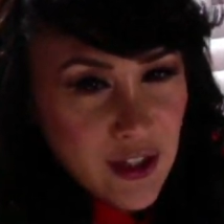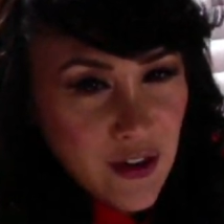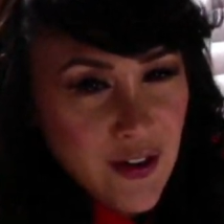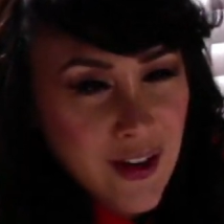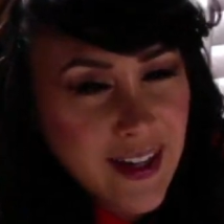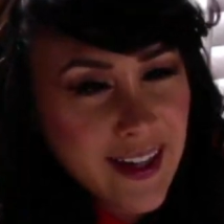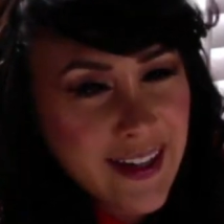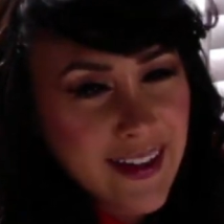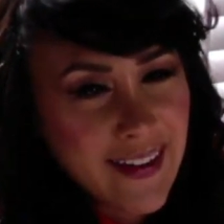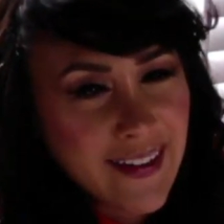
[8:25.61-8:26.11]
Joey
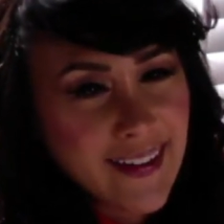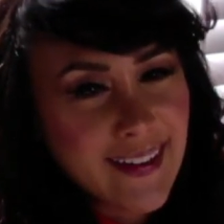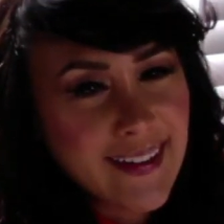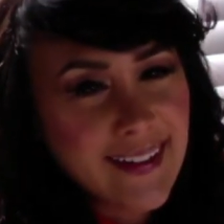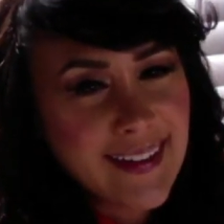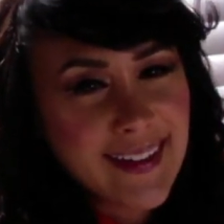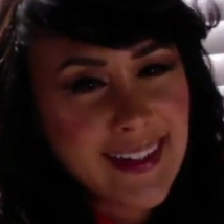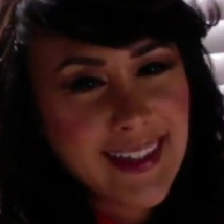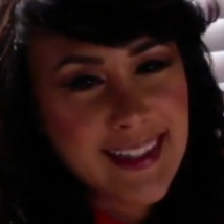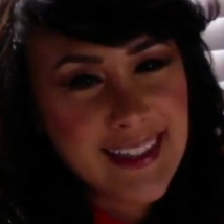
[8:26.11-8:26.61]

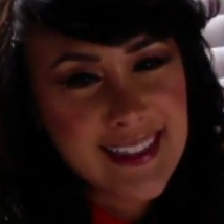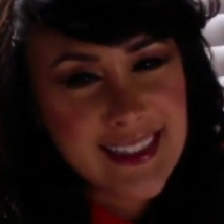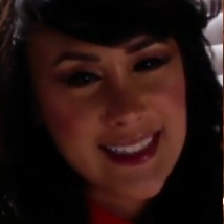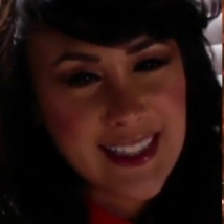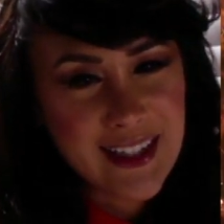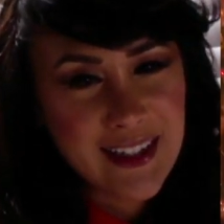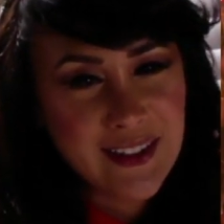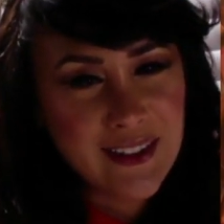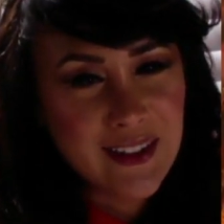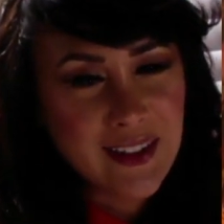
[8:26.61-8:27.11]
girl, and
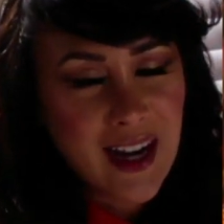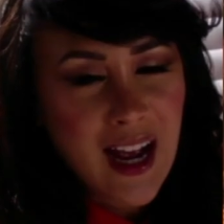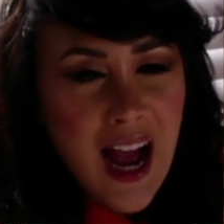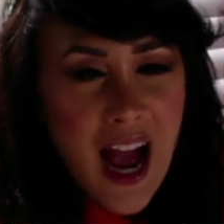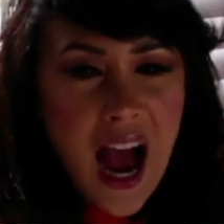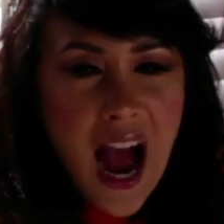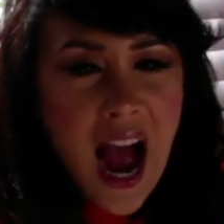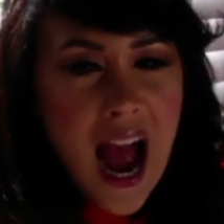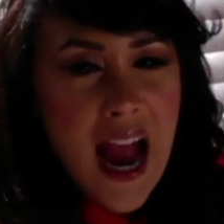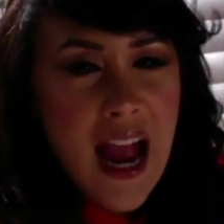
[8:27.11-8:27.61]
so
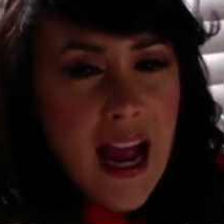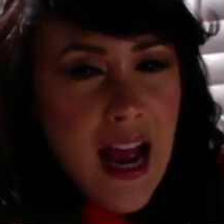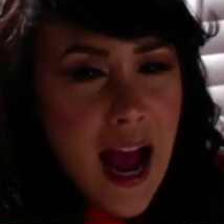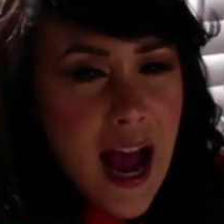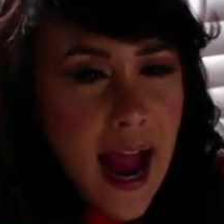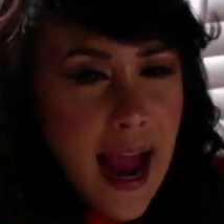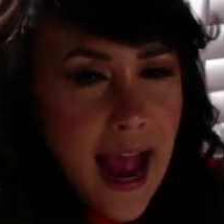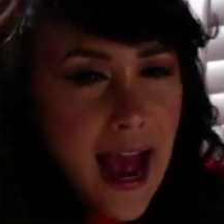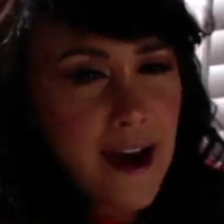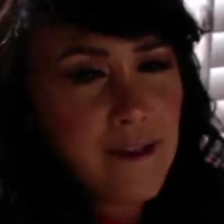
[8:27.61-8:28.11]
I
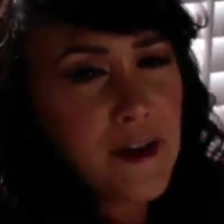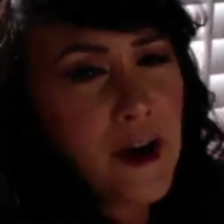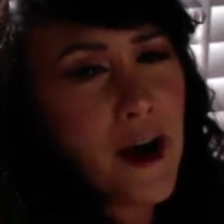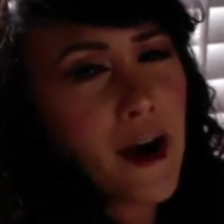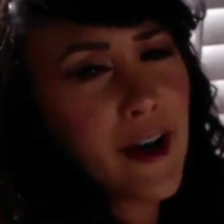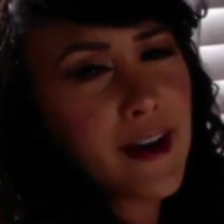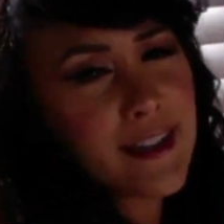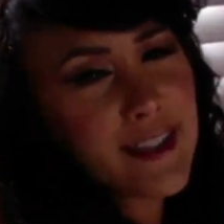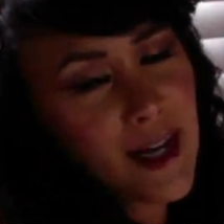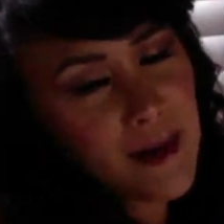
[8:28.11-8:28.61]
I have a
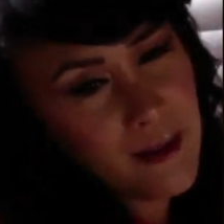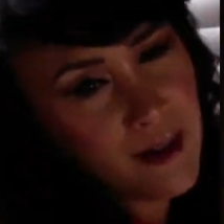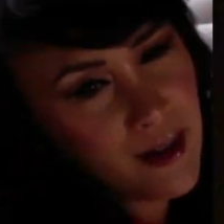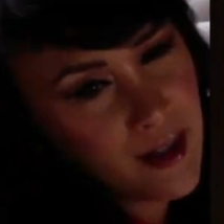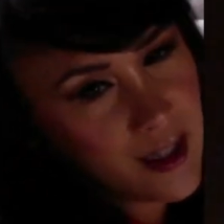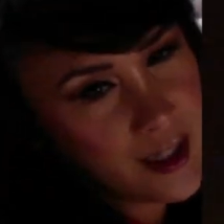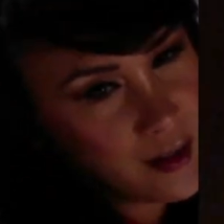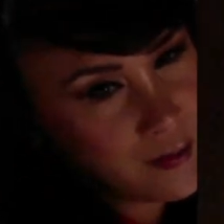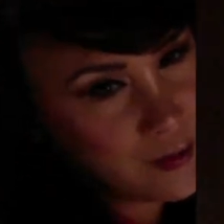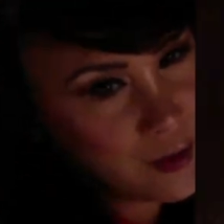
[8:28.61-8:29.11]
hard time
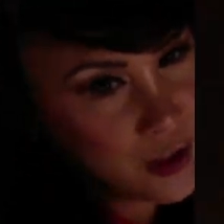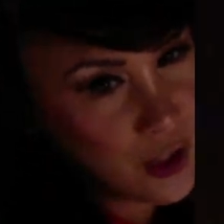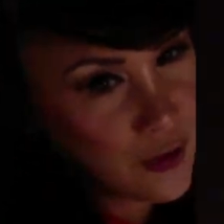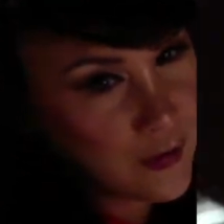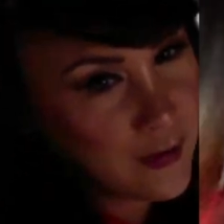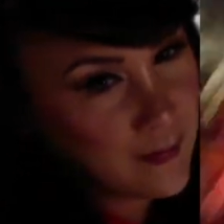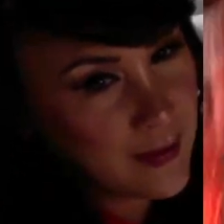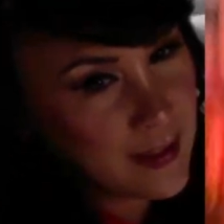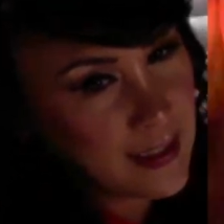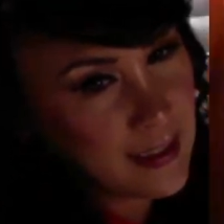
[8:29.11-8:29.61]
calling him
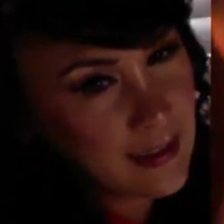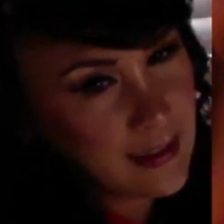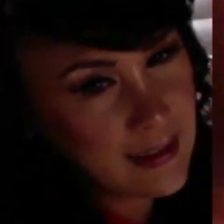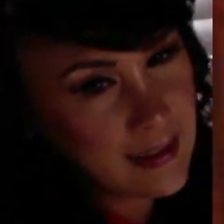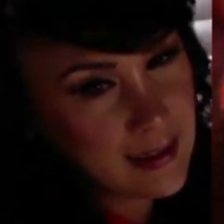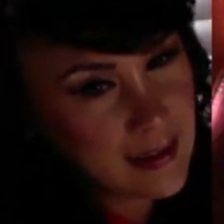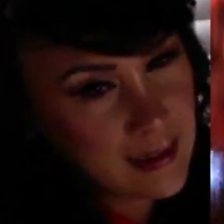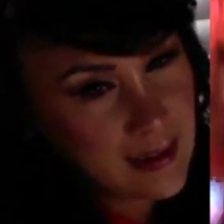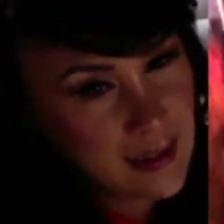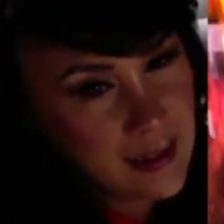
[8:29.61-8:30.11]
Joey because
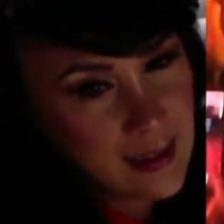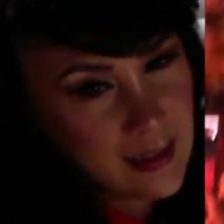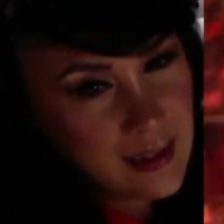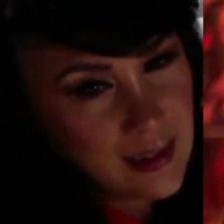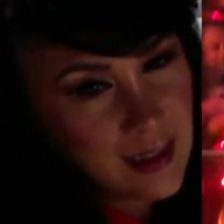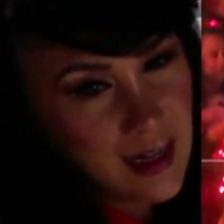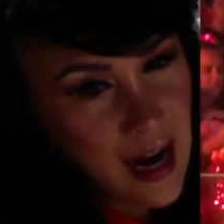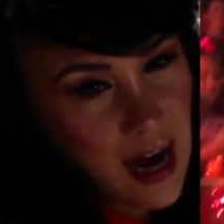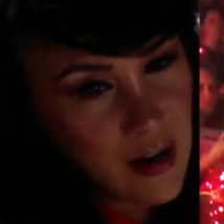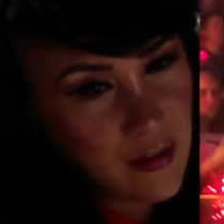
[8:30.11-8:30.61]

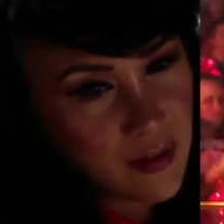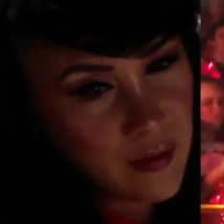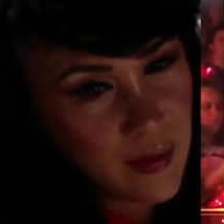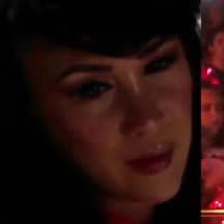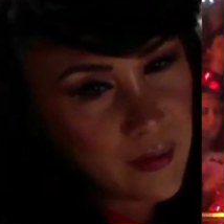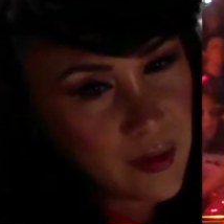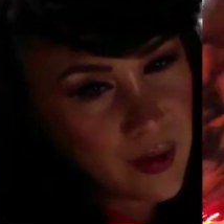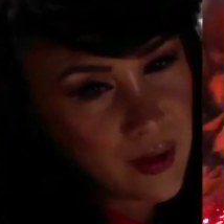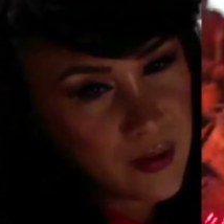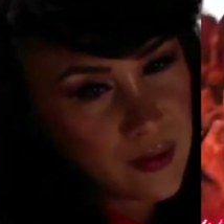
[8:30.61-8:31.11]
I
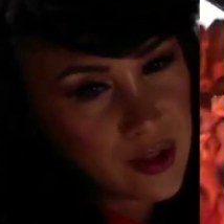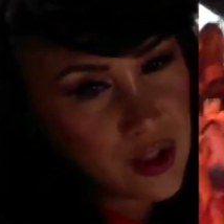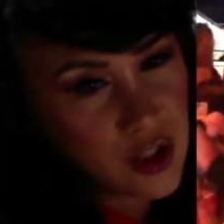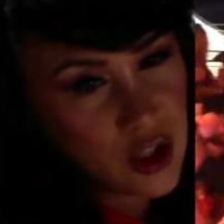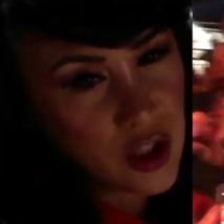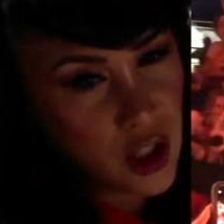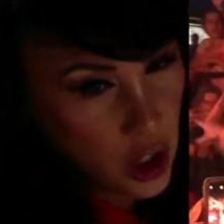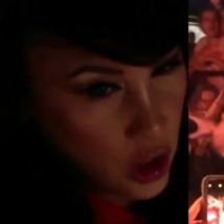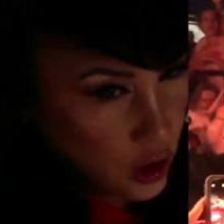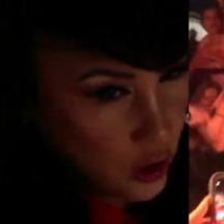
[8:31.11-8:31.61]
remember it was
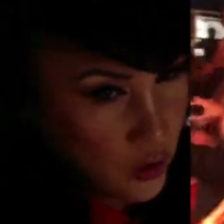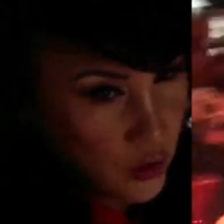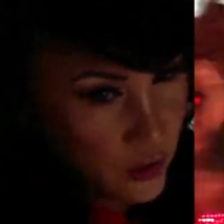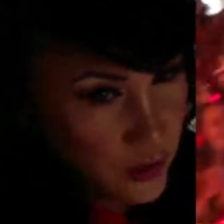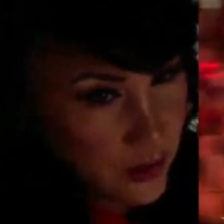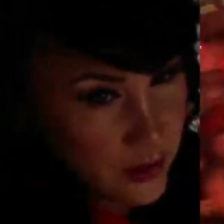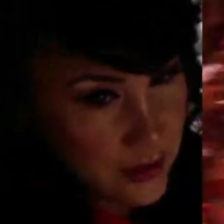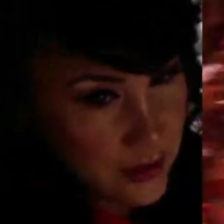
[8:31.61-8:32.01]
Joe.